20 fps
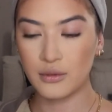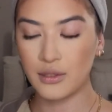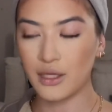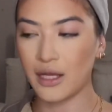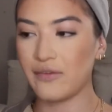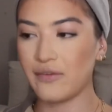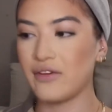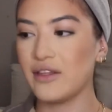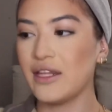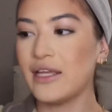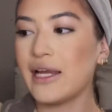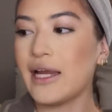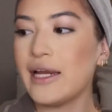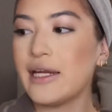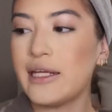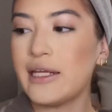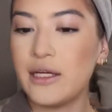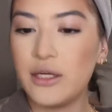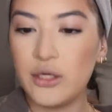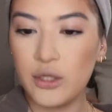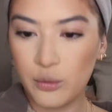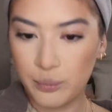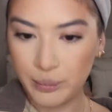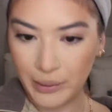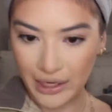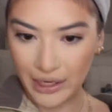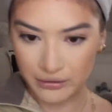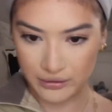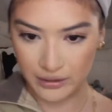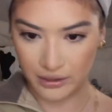I feel like I need a new
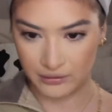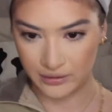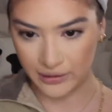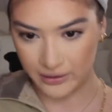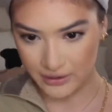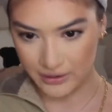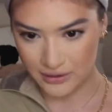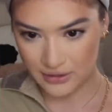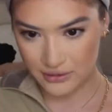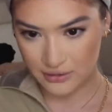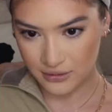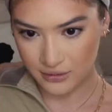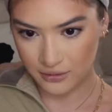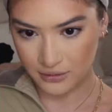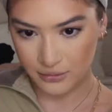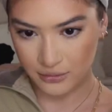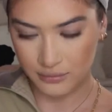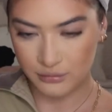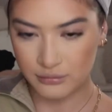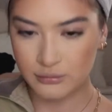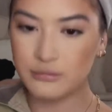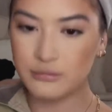background. Like, this is so...